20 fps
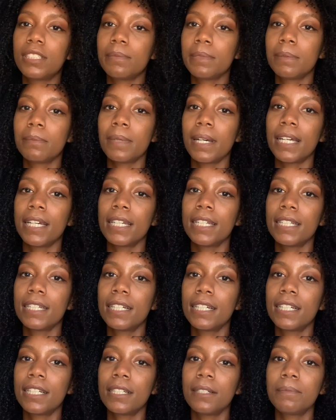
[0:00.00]
to me by
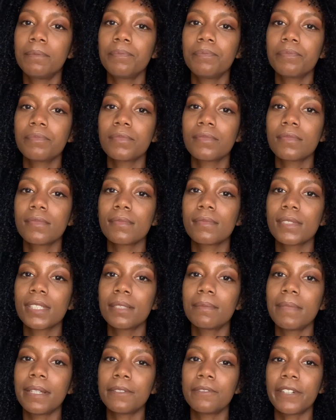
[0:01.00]

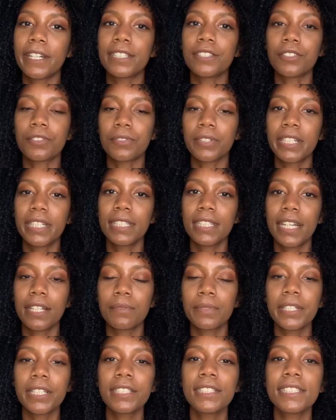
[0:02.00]
my friend Lauren
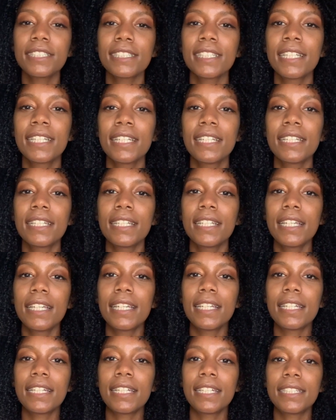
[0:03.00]
Edwards,
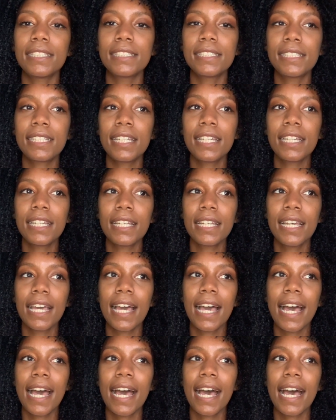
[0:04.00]
and
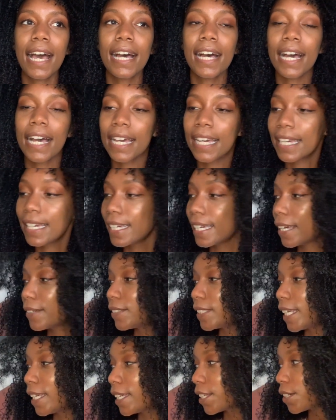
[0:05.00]
I
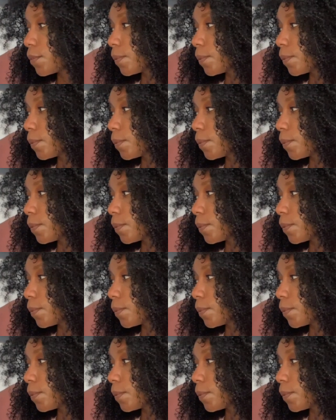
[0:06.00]
have taken